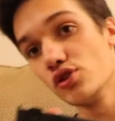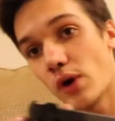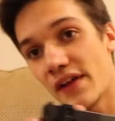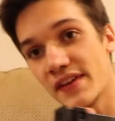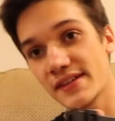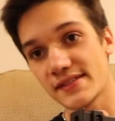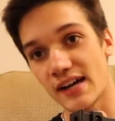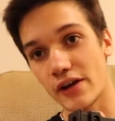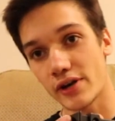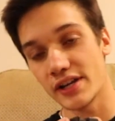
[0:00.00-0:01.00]
on this
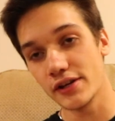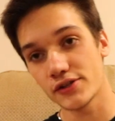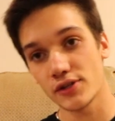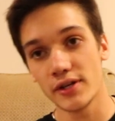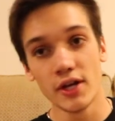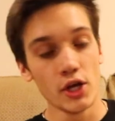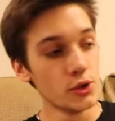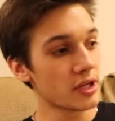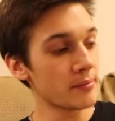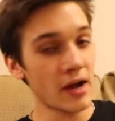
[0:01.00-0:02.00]
side right here. So
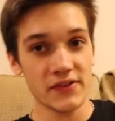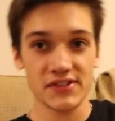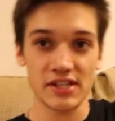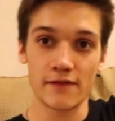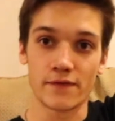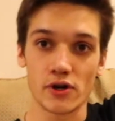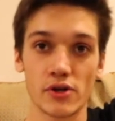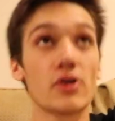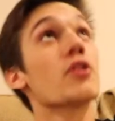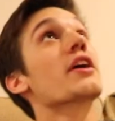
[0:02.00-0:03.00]
you can mount this thing
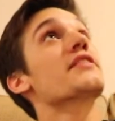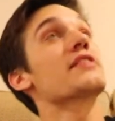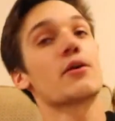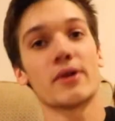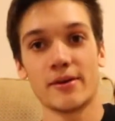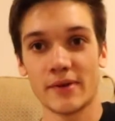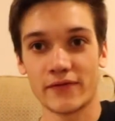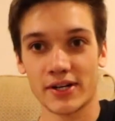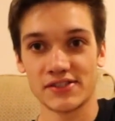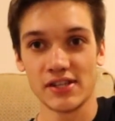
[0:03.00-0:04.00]
vertical like this. I don't want to hit my
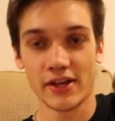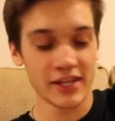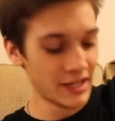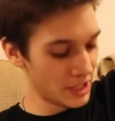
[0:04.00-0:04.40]
freaking ceiling.